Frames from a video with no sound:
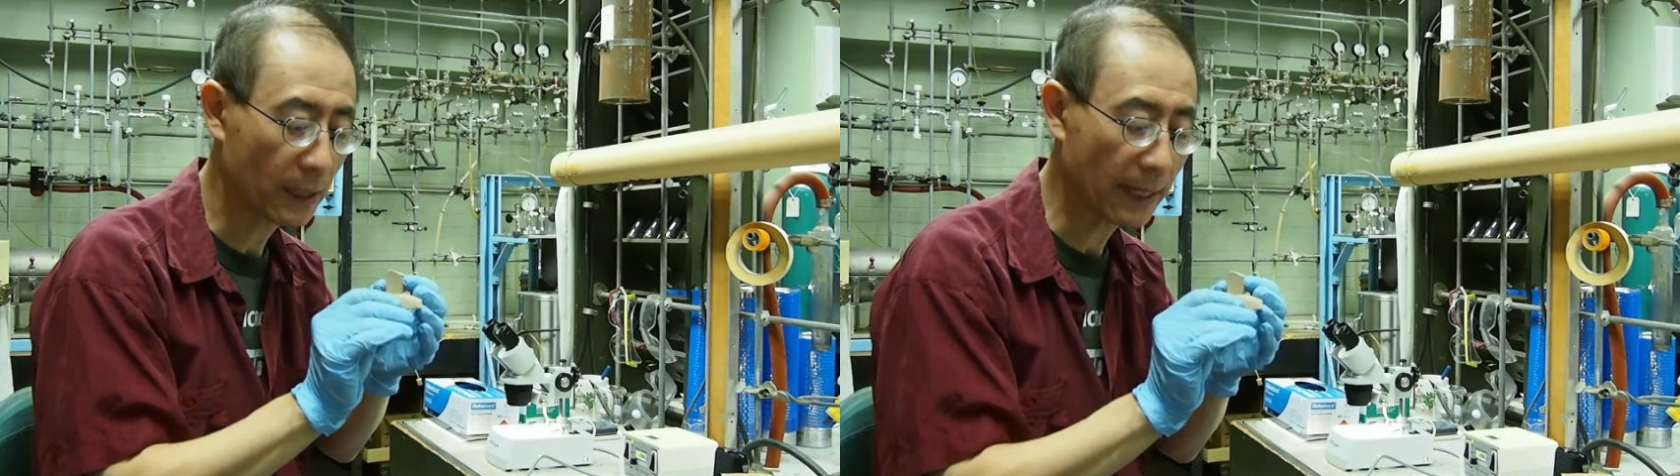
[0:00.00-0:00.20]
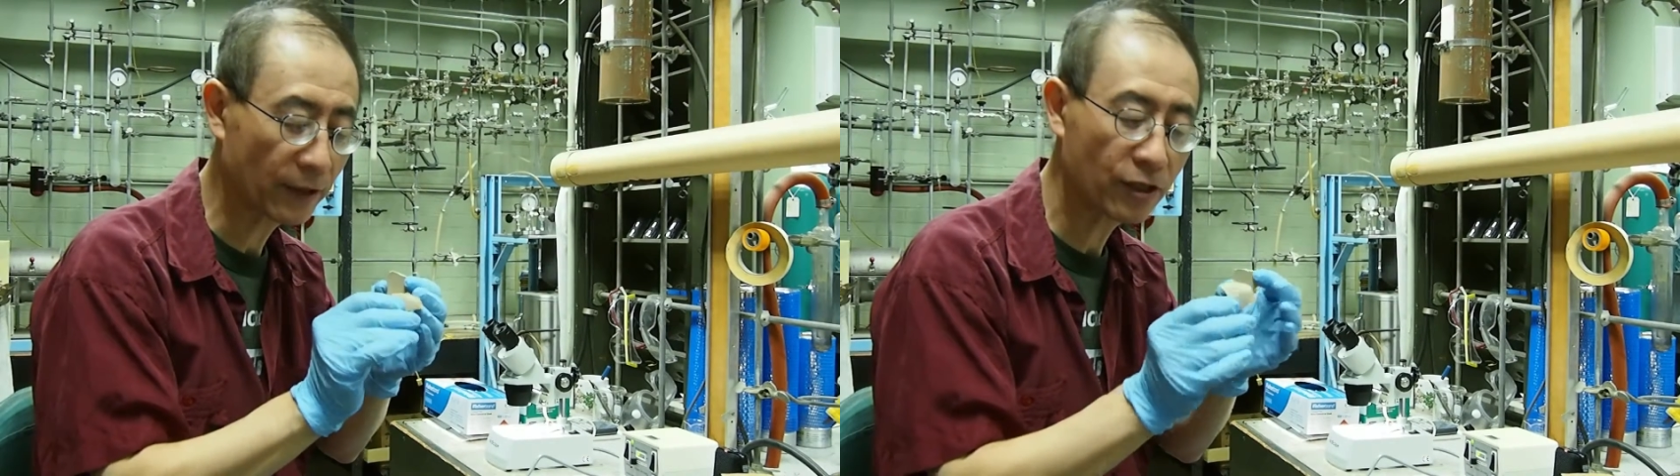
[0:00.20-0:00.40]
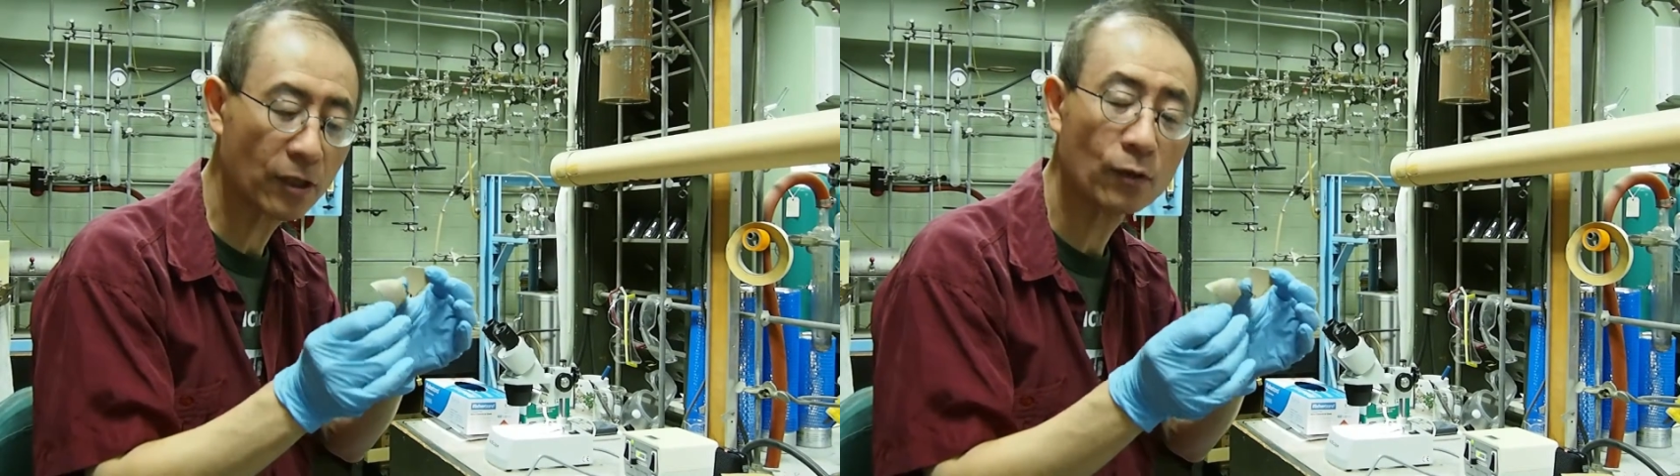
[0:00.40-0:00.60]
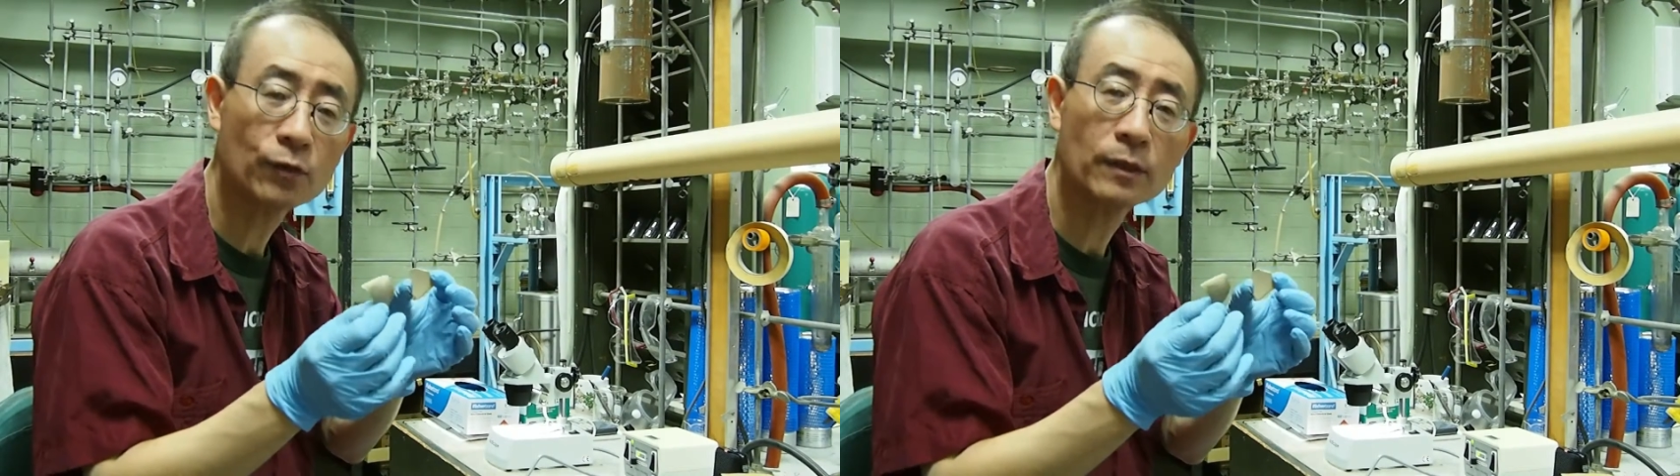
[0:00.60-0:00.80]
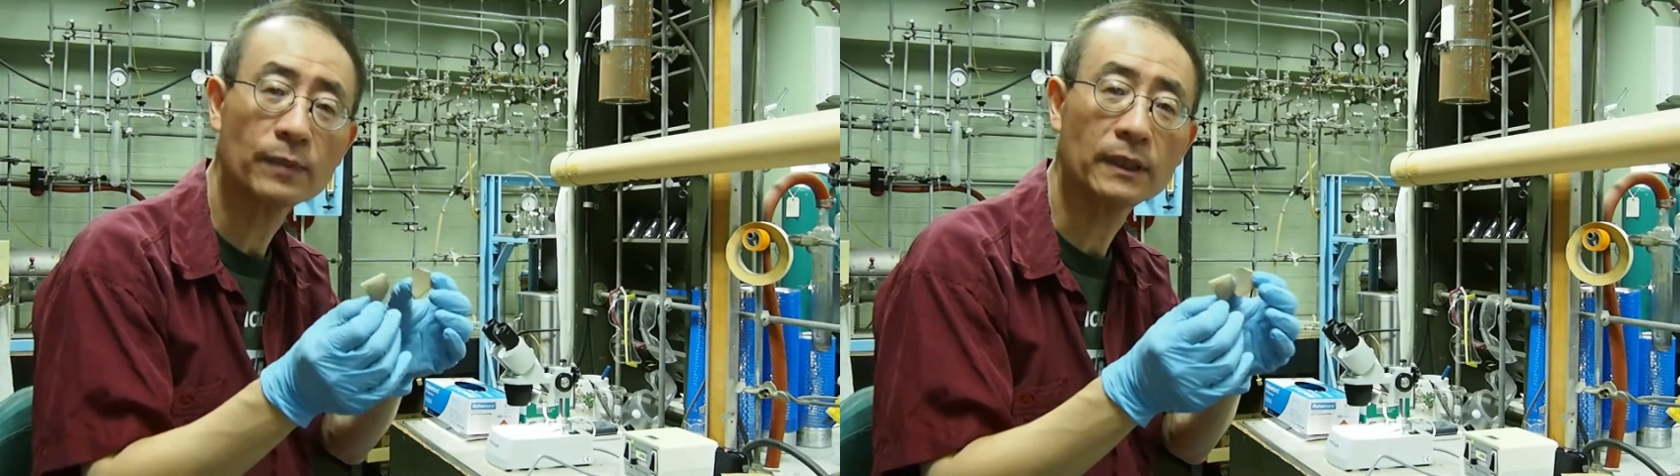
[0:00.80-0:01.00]
eggshell
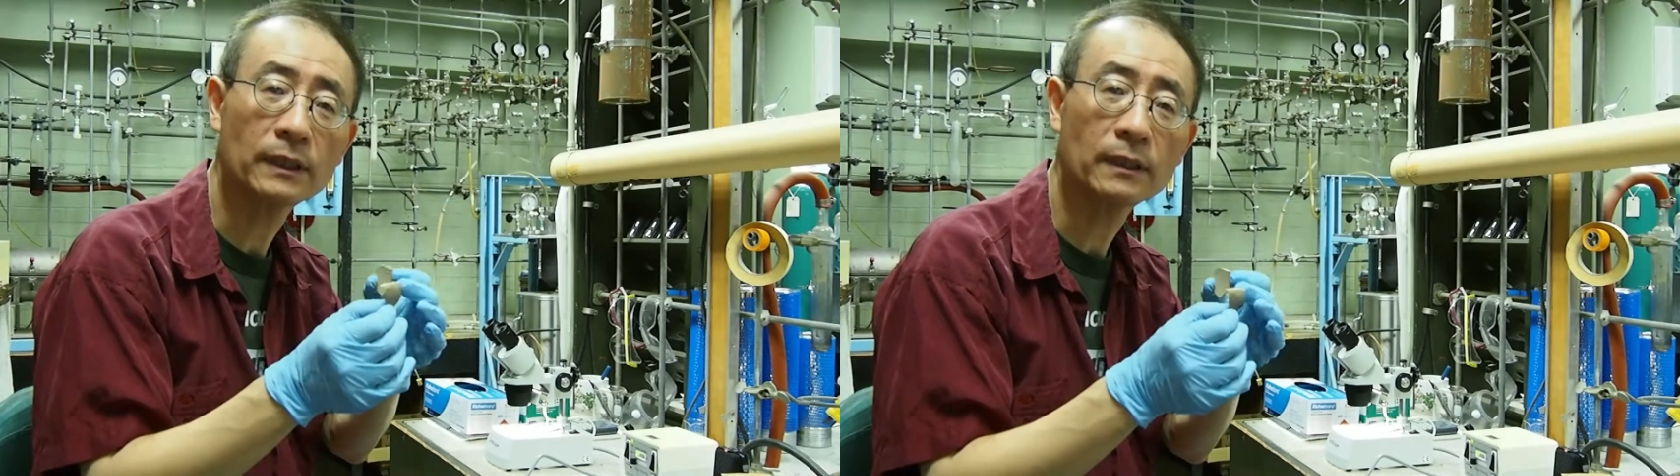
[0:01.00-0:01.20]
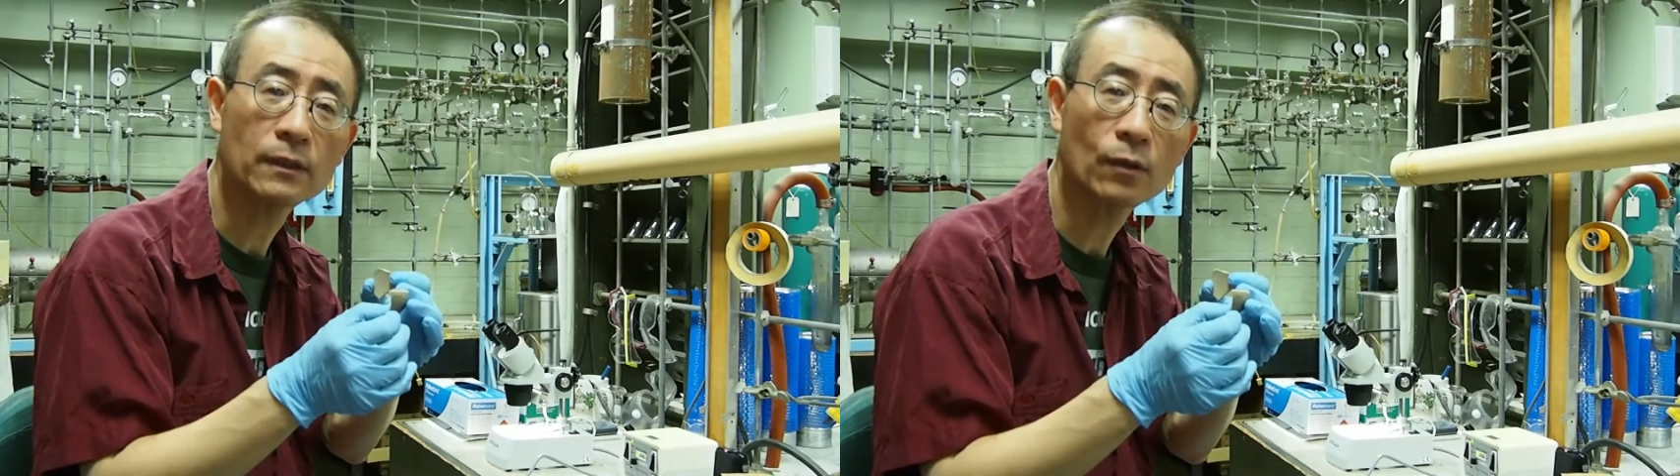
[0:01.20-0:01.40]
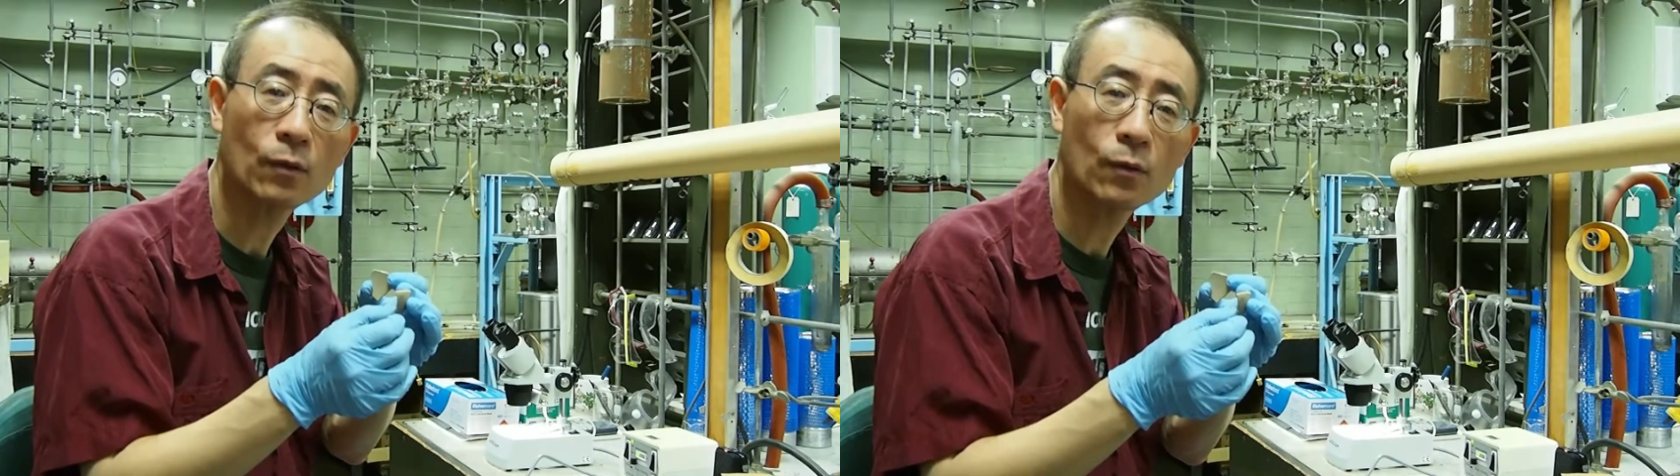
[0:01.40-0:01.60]
could be the,